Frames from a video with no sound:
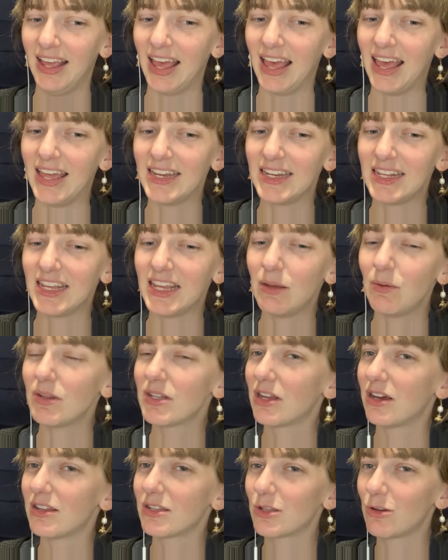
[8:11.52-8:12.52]
And he was
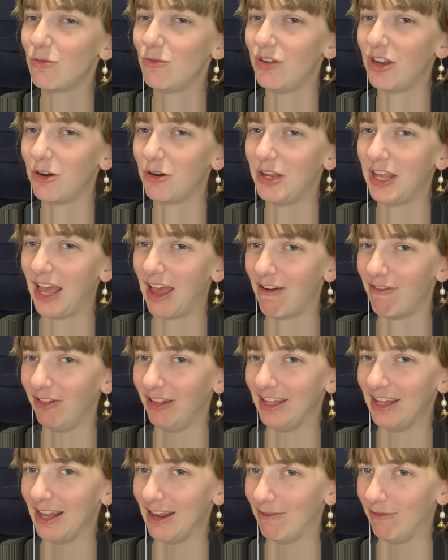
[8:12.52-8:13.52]
also very
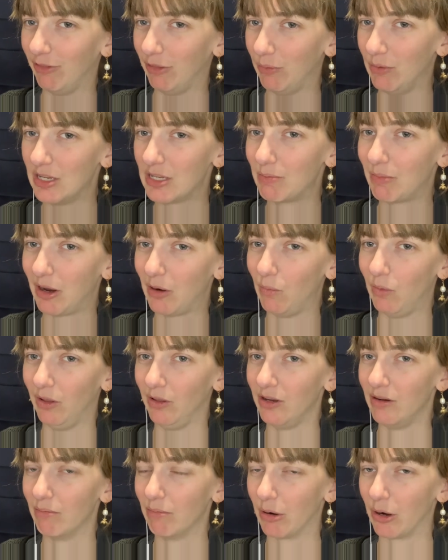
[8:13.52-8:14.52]
heavily influenced by
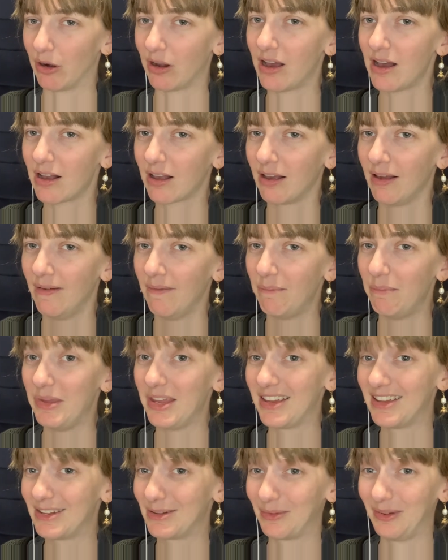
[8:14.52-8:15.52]
William Murdoch
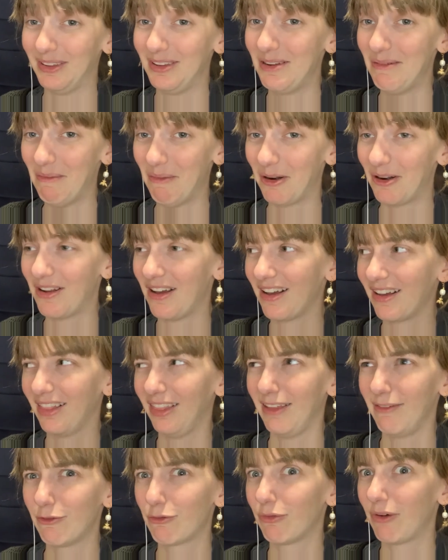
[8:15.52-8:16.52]
because William Murdoch
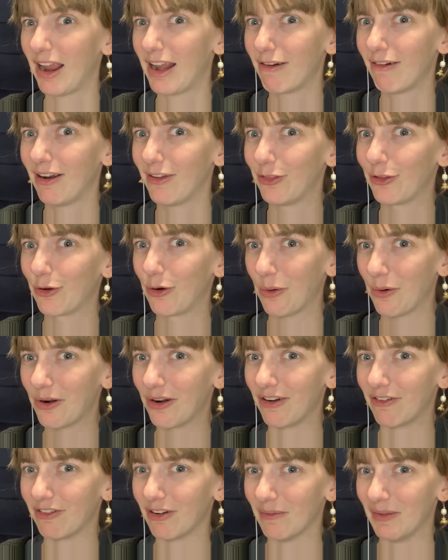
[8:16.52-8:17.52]
lived right around the
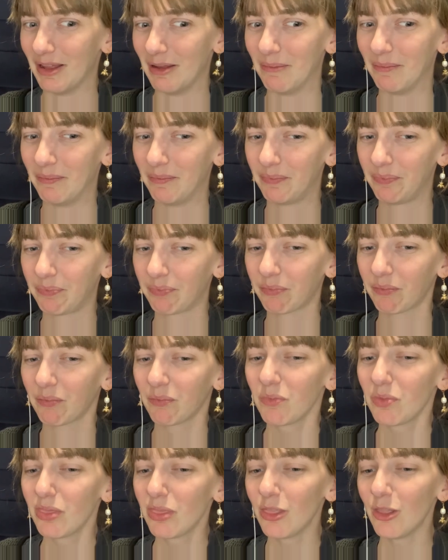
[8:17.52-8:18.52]
corner from him.
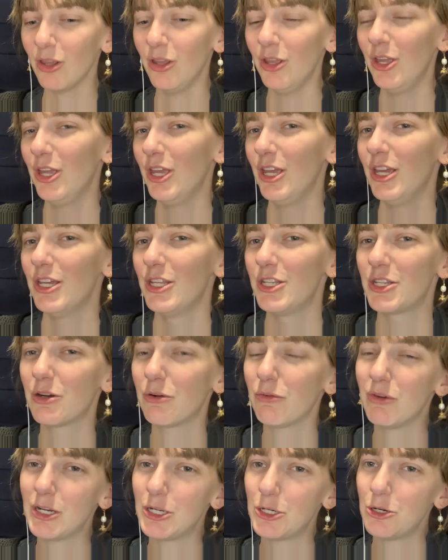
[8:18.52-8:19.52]
So
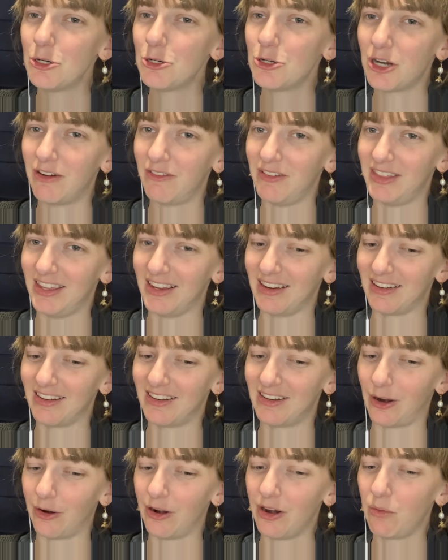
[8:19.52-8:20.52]
Richard Trevithick
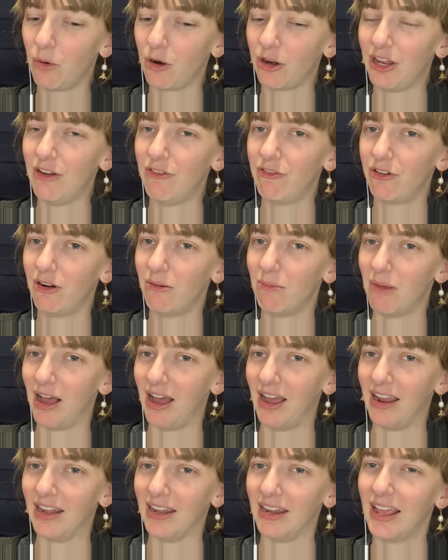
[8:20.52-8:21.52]
started working for a
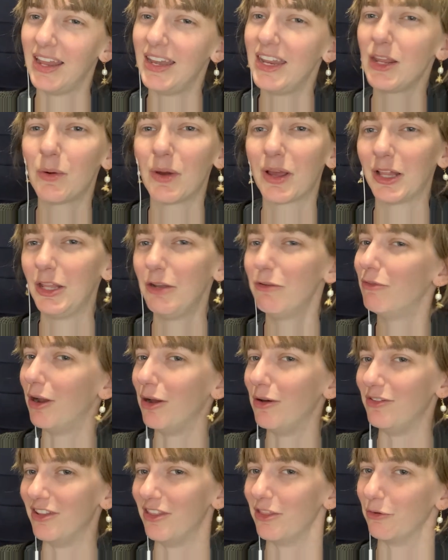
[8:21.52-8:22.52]
mine and he quickly
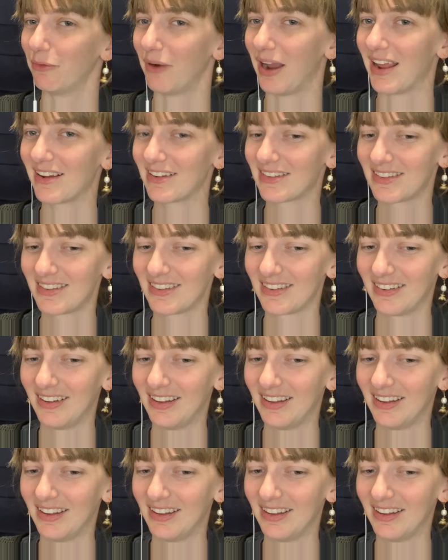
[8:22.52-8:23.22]
rose in the ranks.